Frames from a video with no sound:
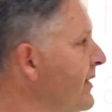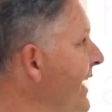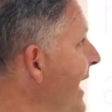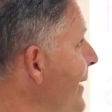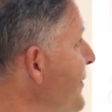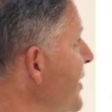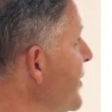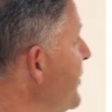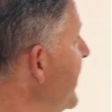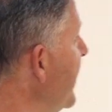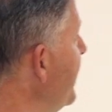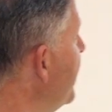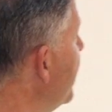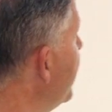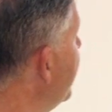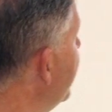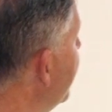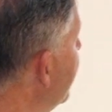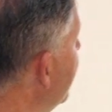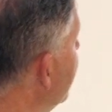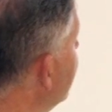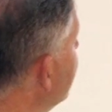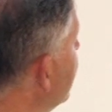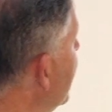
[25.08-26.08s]
How many people
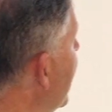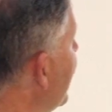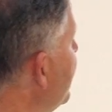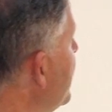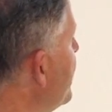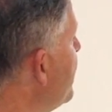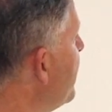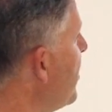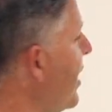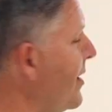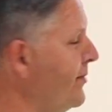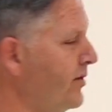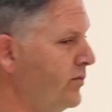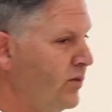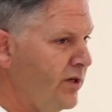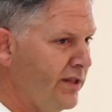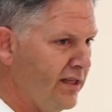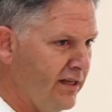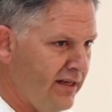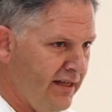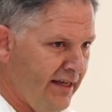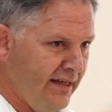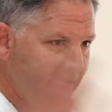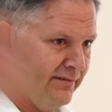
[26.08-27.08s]
here have a problem with
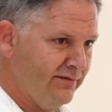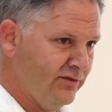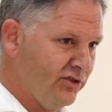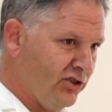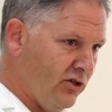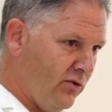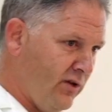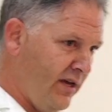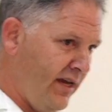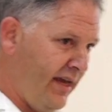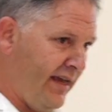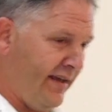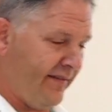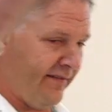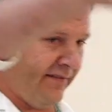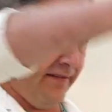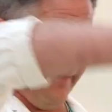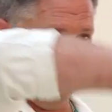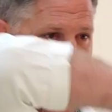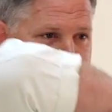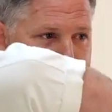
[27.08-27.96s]
the knee? Show of hands.